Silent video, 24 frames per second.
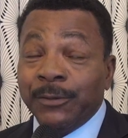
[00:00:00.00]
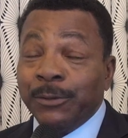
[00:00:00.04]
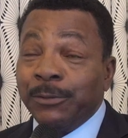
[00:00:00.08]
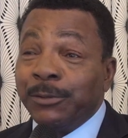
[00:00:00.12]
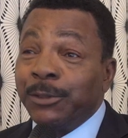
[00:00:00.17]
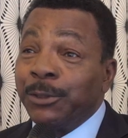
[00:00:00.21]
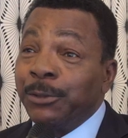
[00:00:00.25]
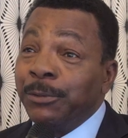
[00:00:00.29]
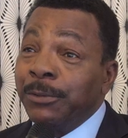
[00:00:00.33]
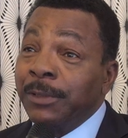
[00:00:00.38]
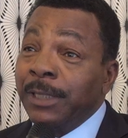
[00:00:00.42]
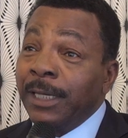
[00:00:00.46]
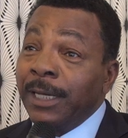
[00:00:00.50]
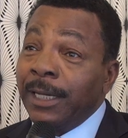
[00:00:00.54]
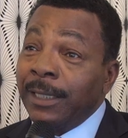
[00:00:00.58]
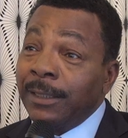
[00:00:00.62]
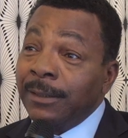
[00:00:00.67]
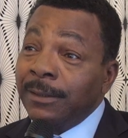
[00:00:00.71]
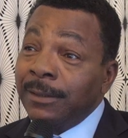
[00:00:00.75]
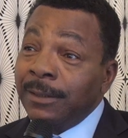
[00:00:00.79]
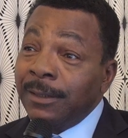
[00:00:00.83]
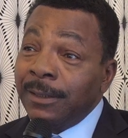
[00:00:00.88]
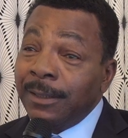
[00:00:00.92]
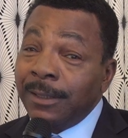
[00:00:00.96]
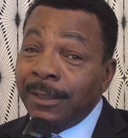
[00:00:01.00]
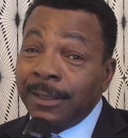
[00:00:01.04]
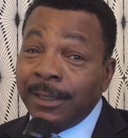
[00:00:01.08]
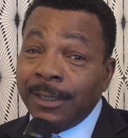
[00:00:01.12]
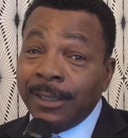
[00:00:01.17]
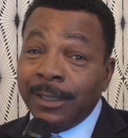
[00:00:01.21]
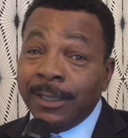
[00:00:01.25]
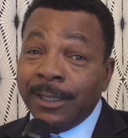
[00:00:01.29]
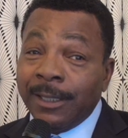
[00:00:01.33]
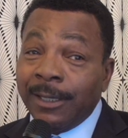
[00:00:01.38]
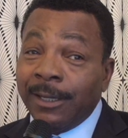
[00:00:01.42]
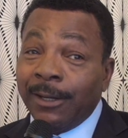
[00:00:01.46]
tune in
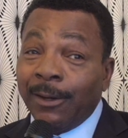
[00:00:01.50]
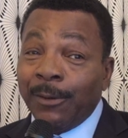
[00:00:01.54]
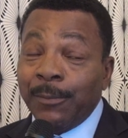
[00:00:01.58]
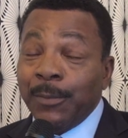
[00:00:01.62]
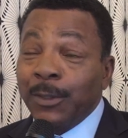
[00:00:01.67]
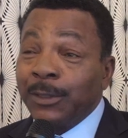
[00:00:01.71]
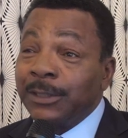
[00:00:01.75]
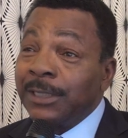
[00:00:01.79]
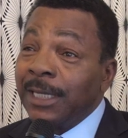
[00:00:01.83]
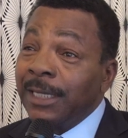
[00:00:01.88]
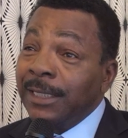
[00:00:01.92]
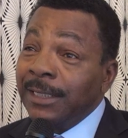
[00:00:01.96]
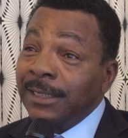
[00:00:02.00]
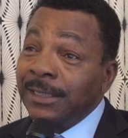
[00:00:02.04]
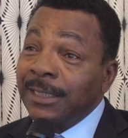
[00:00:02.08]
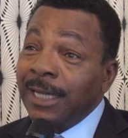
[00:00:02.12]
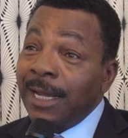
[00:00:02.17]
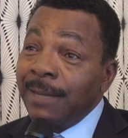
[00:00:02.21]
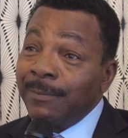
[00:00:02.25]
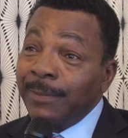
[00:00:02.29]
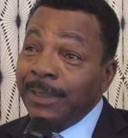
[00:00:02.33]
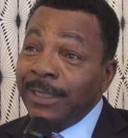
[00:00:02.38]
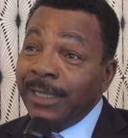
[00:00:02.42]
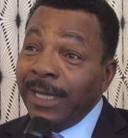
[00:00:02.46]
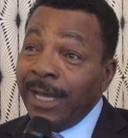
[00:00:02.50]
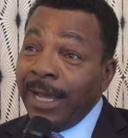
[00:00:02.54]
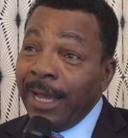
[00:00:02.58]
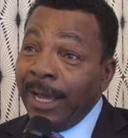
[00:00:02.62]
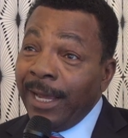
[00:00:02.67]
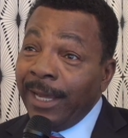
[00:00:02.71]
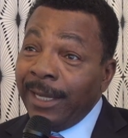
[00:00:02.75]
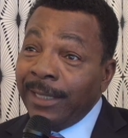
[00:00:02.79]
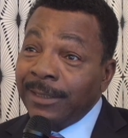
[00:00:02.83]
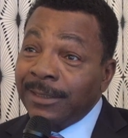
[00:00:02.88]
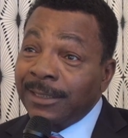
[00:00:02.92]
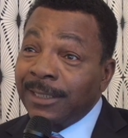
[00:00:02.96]
almost any time of
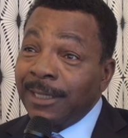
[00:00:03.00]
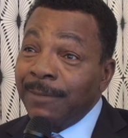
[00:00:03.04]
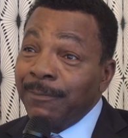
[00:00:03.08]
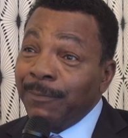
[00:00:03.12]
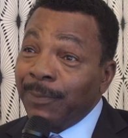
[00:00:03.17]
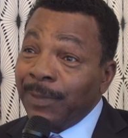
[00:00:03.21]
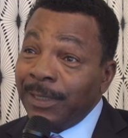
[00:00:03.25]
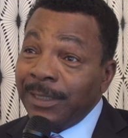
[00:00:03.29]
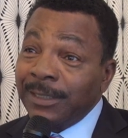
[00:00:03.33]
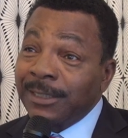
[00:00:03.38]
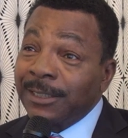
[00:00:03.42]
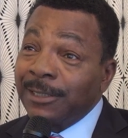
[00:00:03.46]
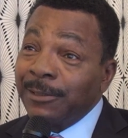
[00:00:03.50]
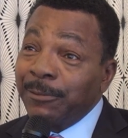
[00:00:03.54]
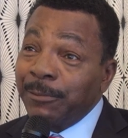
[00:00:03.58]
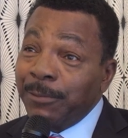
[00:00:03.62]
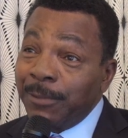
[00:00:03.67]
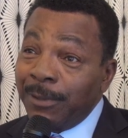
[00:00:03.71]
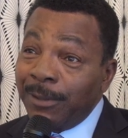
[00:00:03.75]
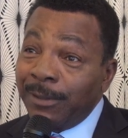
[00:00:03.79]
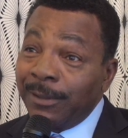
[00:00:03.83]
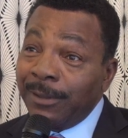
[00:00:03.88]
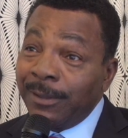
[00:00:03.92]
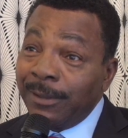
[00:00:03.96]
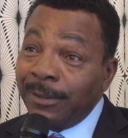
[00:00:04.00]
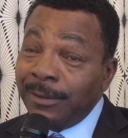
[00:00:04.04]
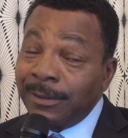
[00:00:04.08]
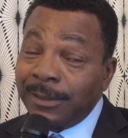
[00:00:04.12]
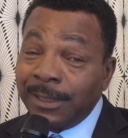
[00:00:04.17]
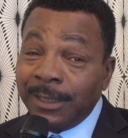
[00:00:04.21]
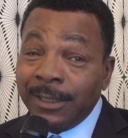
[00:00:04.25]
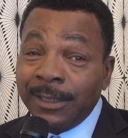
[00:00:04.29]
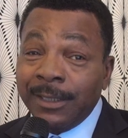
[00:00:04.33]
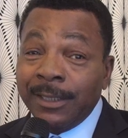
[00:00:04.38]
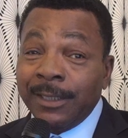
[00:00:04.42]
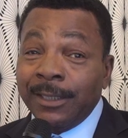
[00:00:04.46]
day, someplace in the
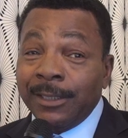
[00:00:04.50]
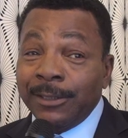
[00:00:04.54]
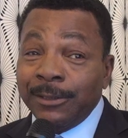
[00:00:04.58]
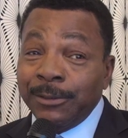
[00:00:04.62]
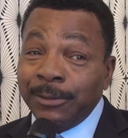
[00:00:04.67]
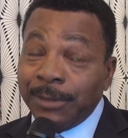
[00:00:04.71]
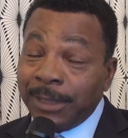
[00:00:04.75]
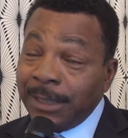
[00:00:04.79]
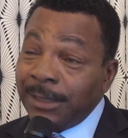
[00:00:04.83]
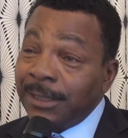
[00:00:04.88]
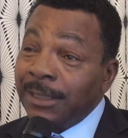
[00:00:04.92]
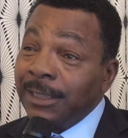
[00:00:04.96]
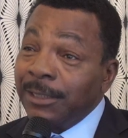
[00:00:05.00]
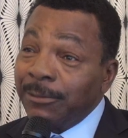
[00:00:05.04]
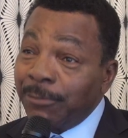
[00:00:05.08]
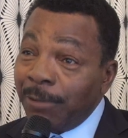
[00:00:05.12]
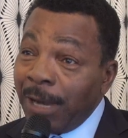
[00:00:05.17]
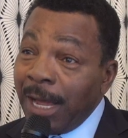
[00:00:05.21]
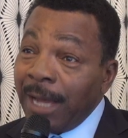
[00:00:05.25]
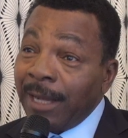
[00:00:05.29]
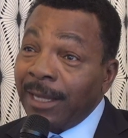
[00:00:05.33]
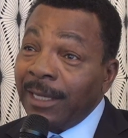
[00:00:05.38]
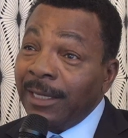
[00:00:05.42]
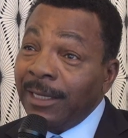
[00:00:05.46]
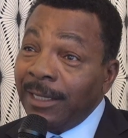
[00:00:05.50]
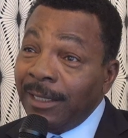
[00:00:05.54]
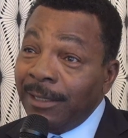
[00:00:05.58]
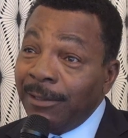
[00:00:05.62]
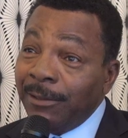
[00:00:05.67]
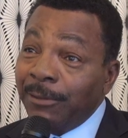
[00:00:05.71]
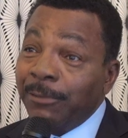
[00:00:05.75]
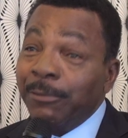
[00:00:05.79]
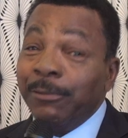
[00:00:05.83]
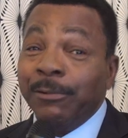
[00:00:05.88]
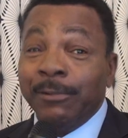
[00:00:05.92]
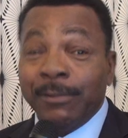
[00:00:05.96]
world, you can see
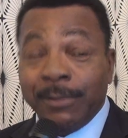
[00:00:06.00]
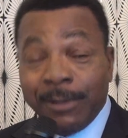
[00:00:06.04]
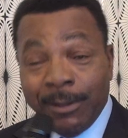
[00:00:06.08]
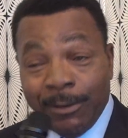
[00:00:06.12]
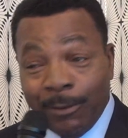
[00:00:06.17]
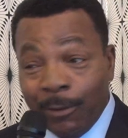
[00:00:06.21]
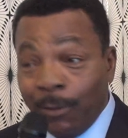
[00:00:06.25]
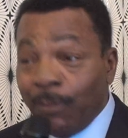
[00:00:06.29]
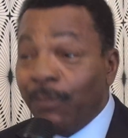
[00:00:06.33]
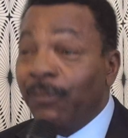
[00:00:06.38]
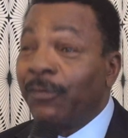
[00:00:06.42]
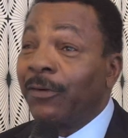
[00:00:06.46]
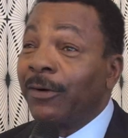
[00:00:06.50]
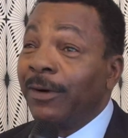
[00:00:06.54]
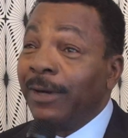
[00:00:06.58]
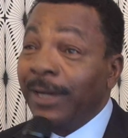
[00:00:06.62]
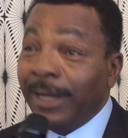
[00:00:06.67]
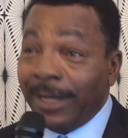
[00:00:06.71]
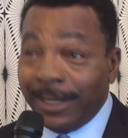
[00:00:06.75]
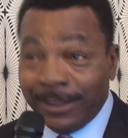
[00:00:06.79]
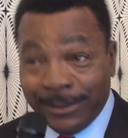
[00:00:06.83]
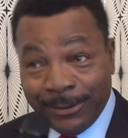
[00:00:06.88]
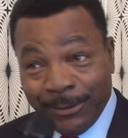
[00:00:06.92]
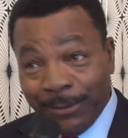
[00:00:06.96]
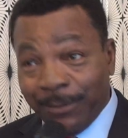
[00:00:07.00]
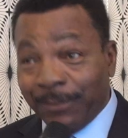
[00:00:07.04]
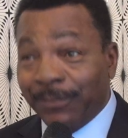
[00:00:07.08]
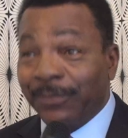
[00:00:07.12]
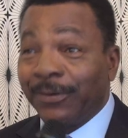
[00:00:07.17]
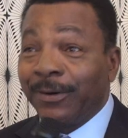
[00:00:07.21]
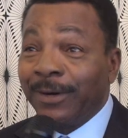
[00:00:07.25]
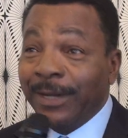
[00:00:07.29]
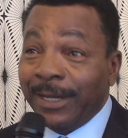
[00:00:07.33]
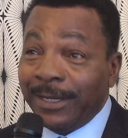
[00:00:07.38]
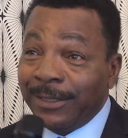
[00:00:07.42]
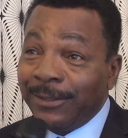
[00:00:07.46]
Rocky over and
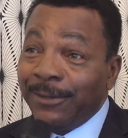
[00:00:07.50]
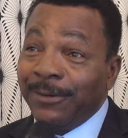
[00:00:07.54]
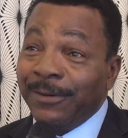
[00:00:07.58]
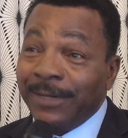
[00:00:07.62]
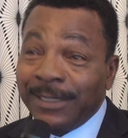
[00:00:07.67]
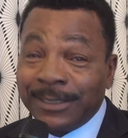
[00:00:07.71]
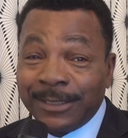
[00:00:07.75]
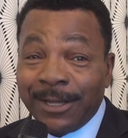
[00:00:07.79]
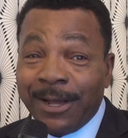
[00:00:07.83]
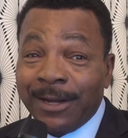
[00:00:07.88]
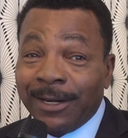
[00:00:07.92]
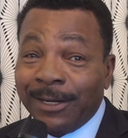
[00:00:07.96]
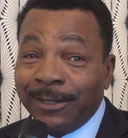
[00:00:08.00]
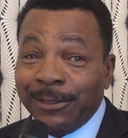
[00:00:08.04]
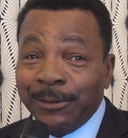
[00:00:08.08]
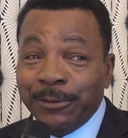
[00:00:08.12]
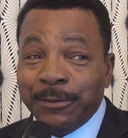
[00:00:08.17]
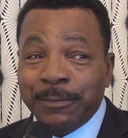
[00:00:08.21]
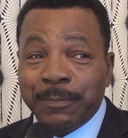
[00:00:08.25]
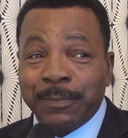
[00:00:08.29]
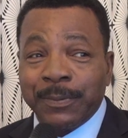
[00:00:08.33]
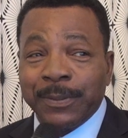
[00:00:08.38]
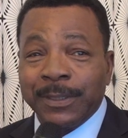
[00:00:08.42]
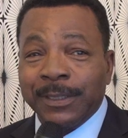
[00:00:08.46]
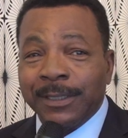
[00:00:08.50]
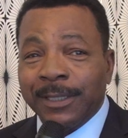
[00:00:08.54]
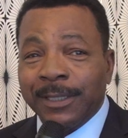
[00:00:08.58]
over and over. It's on a loop,